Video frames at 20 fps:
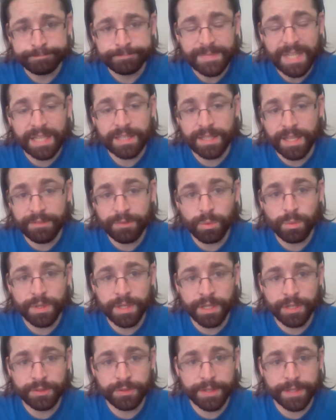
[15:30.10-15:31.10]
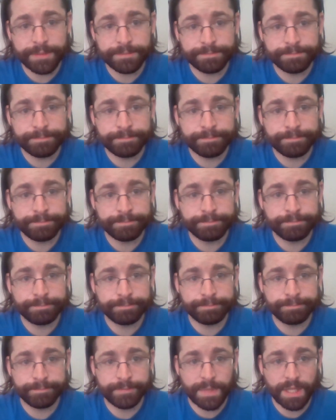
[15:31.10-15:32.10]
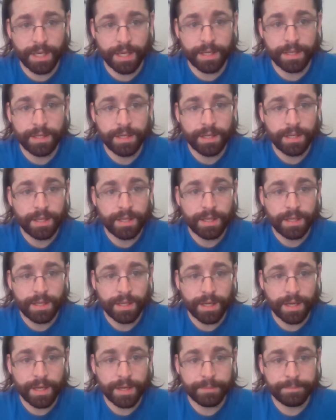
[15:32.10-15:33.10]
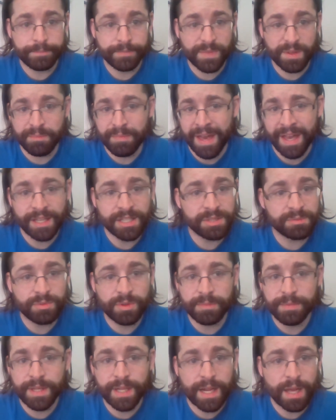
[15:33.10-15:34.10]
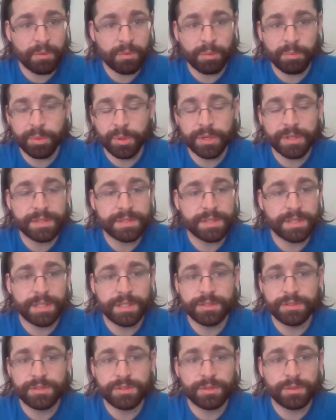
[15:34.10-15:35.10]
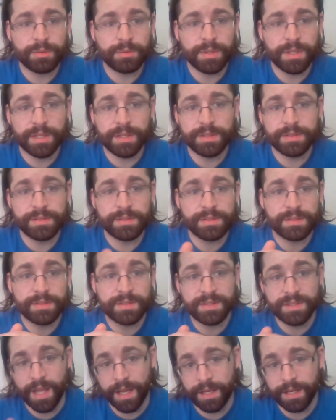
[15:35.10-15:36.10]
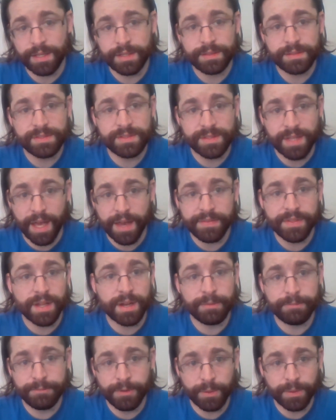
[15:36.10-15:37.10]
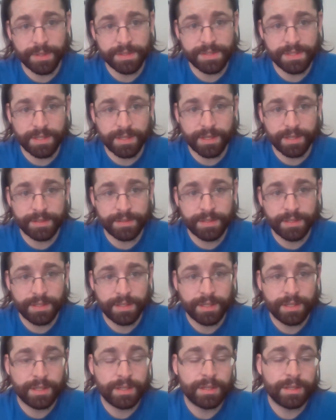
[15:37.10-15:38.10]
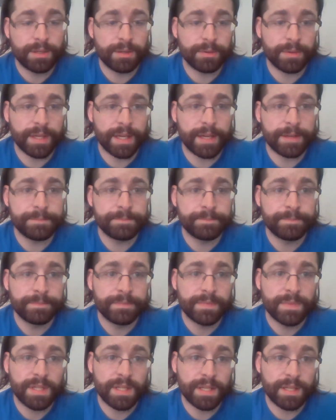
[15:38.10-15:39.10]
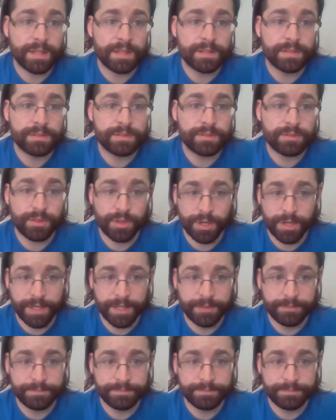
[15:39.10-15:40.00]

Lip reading: at level 100, okay, the maximum that I will put into his second stat that I'm focusing on, okay, is 30.